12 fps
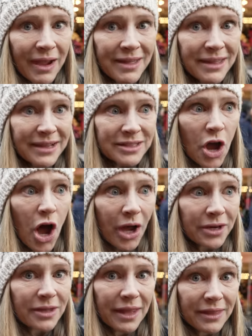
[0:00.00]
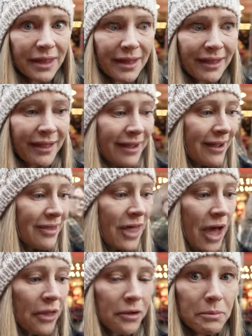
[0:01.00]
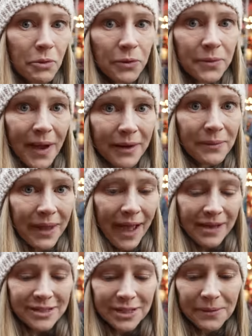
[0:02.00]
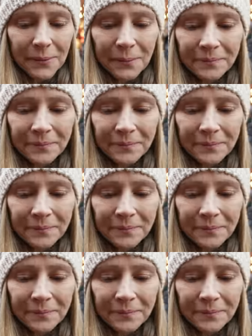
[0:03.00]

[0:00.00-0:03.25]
I think it's hotter than the, the other mulled wine we had too.